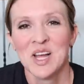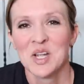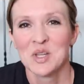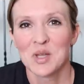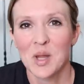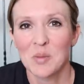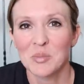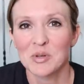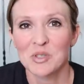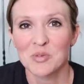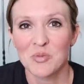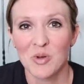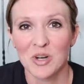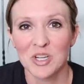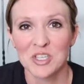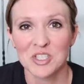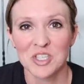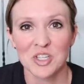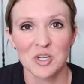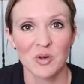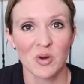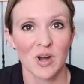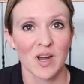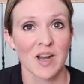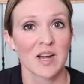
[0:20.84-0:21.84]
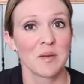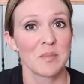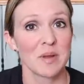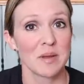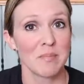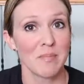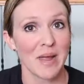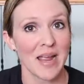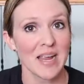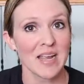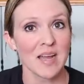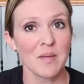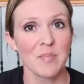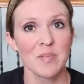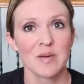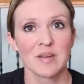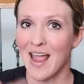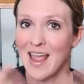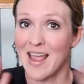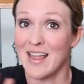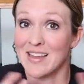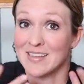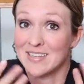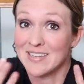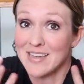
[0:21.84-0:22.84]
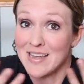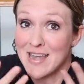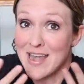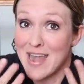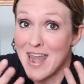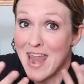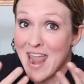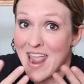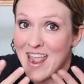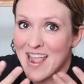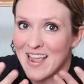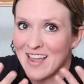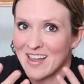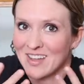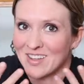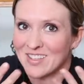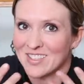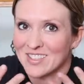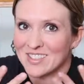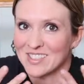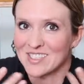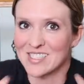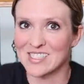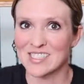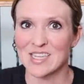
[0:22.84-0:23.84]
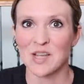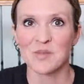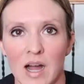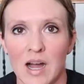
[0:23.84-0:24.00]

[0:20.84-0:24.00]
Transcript: Numbers 1 and 2 are gonna be makeup and nails.